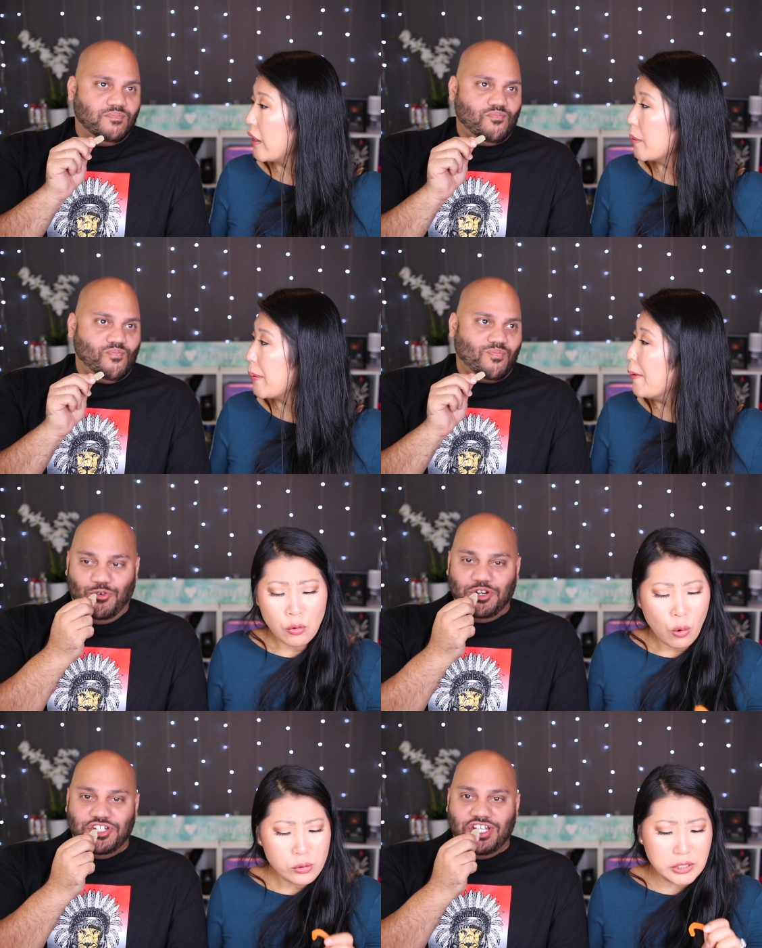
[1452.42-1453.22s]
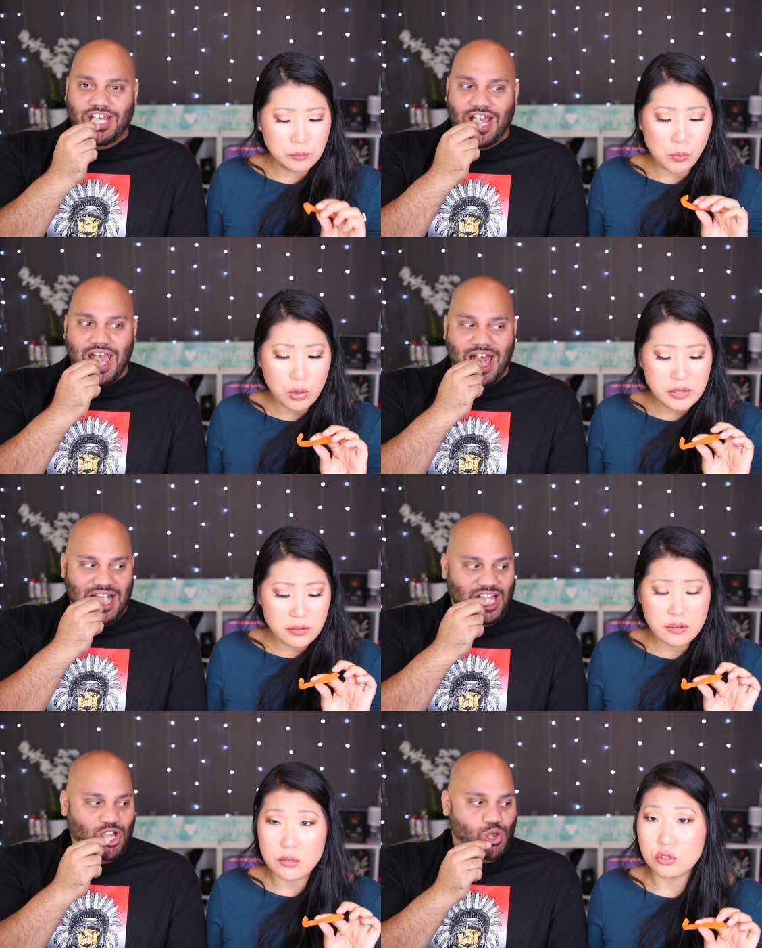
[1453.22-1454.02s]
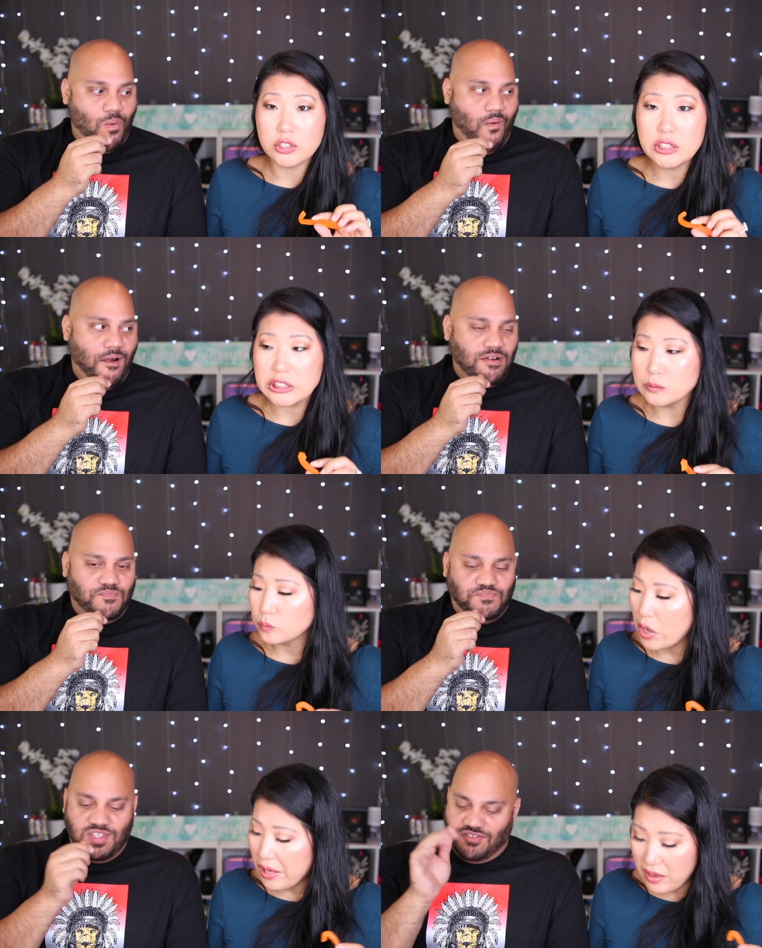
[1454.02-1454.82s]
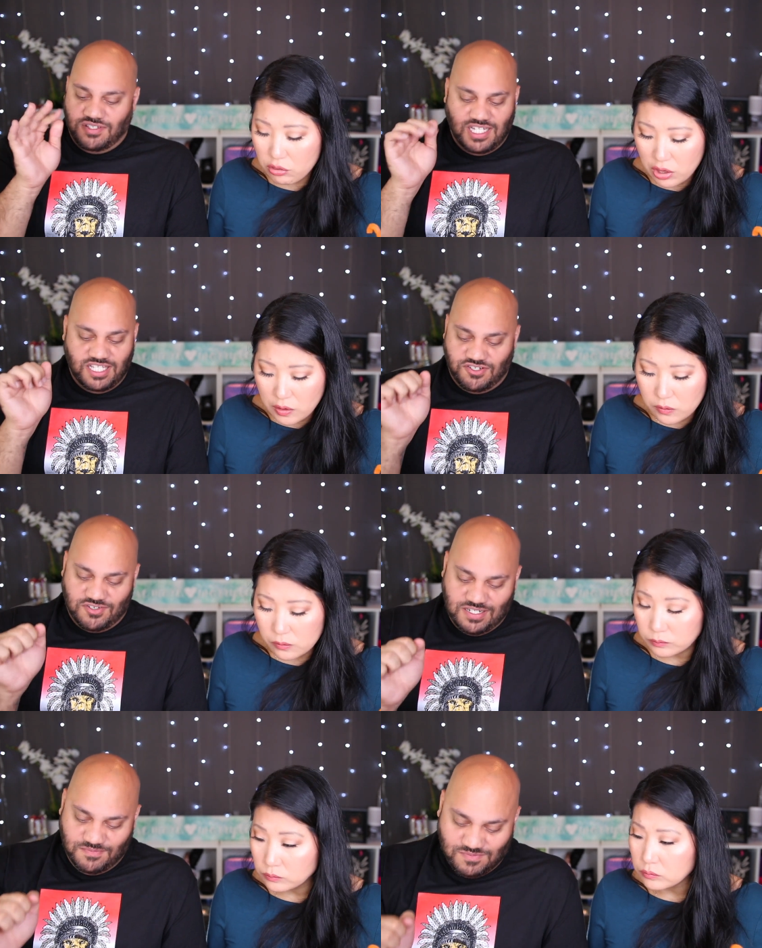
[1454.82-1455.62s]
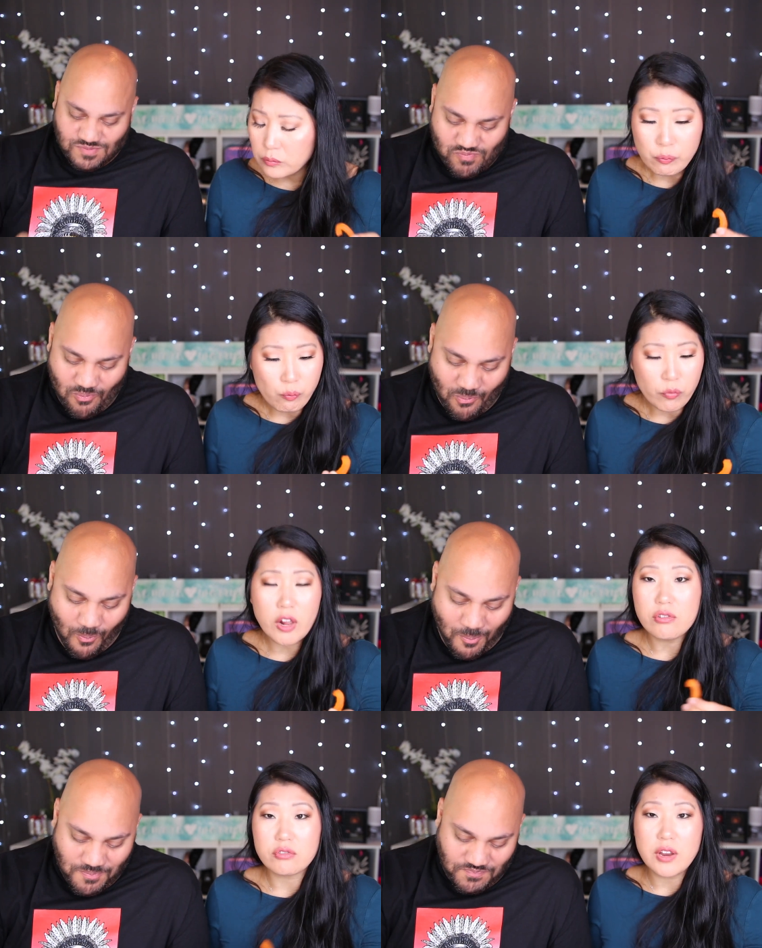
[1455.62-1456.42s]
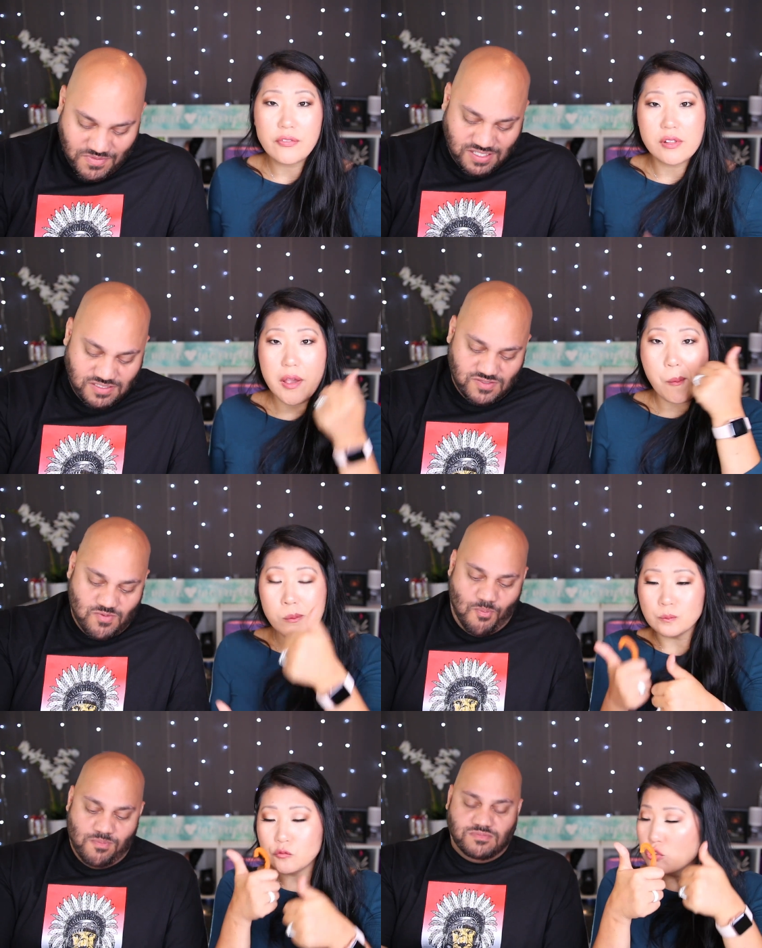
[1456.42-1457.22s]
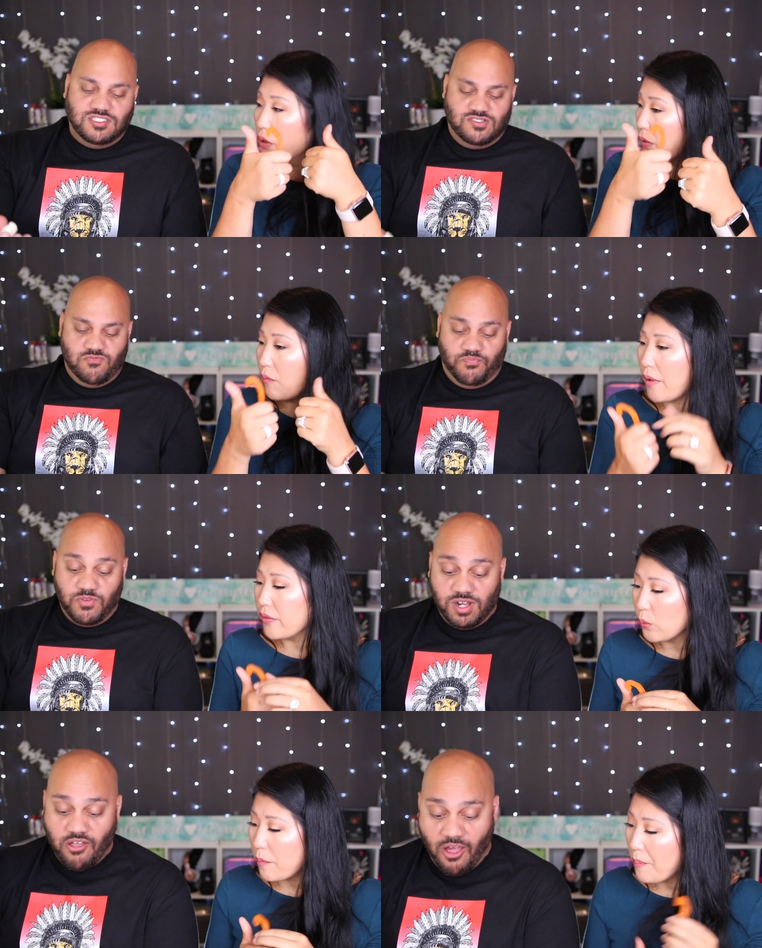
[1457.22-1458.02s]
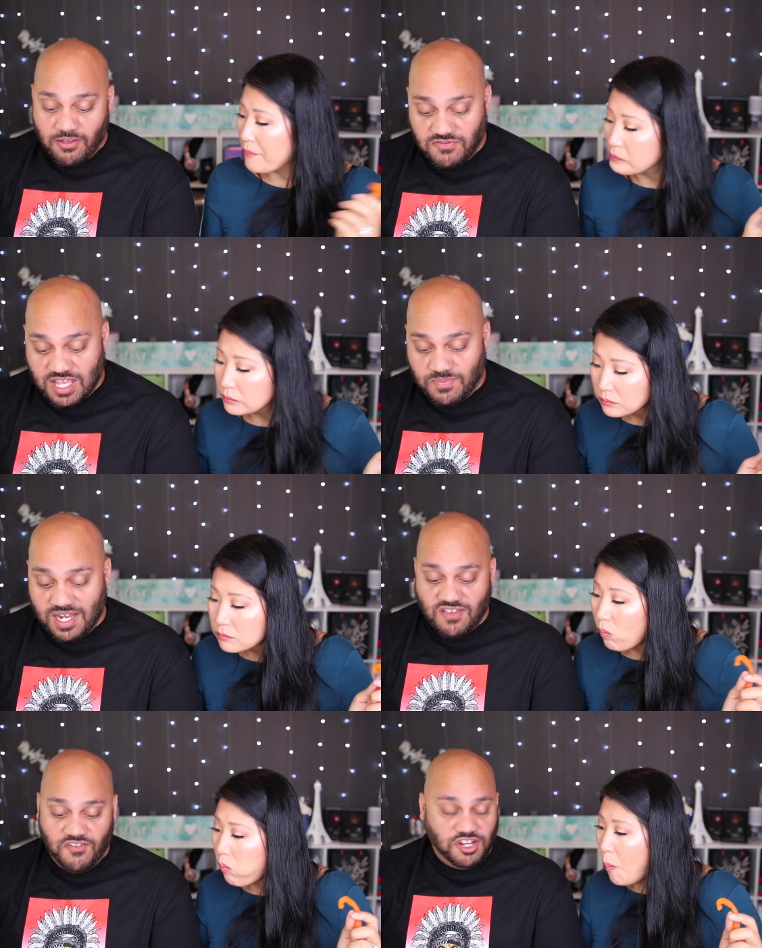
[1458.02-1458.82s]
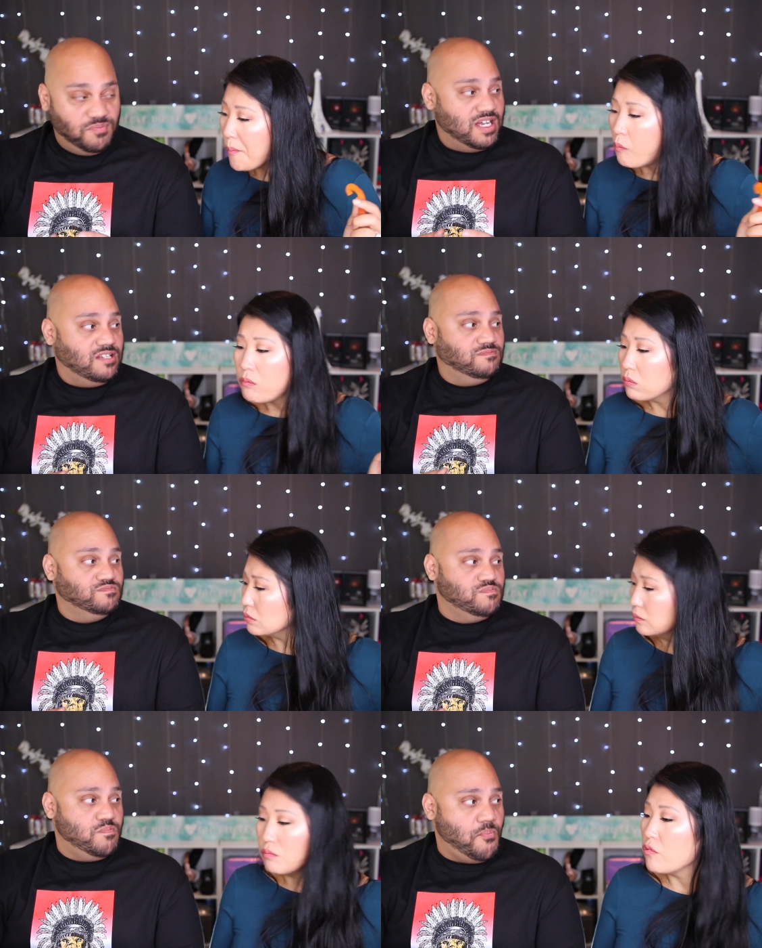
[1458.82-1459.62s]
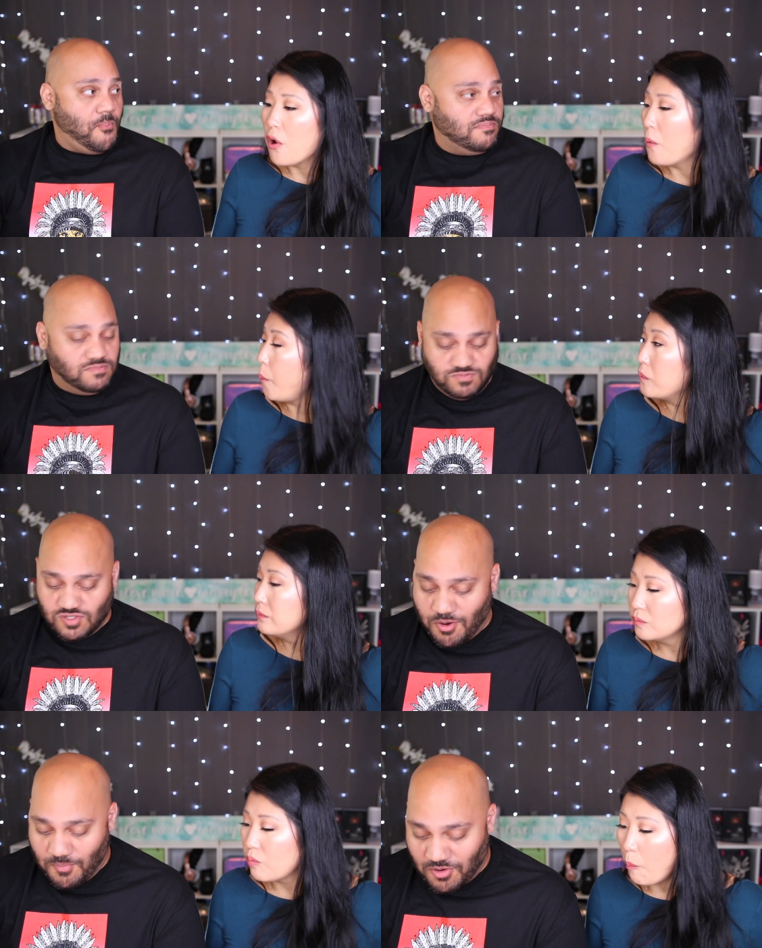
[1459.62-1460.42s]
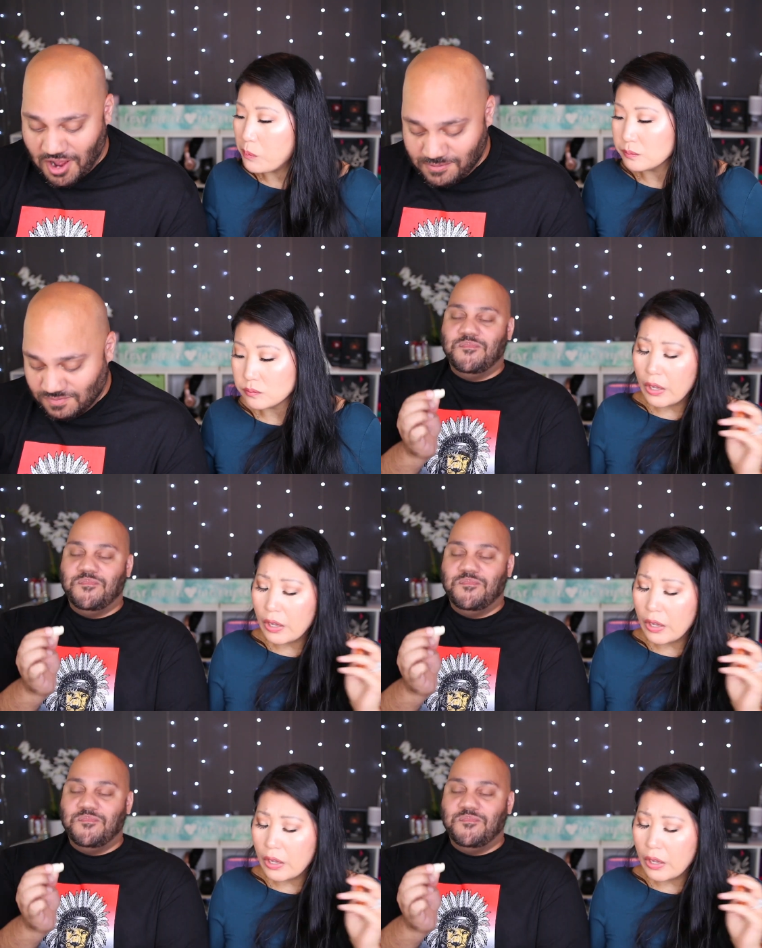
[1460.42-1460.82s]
Speaker 1: pineapple. Or Holy shade. moly, these are good. I like yeah, these. These are great. These are definitely mm, two thumbs up on this one.
Speaker 2: Dip it in the Vegemite. No. No. Okay.